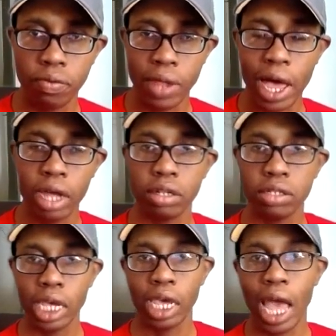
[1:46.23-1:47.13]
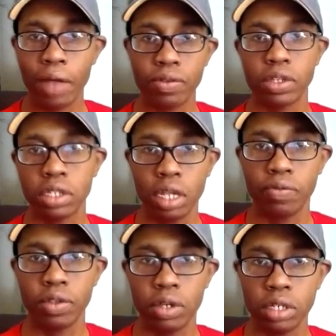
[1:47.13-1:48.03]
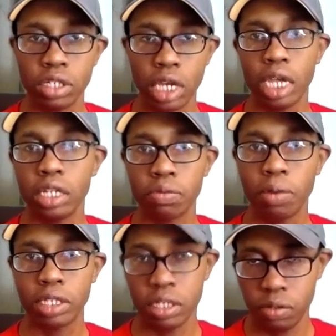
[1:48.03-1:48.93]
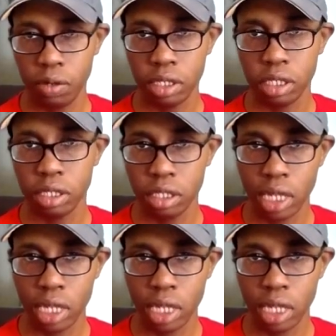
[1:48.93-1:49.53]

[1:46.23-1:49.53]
not taking active stuff to change my situation,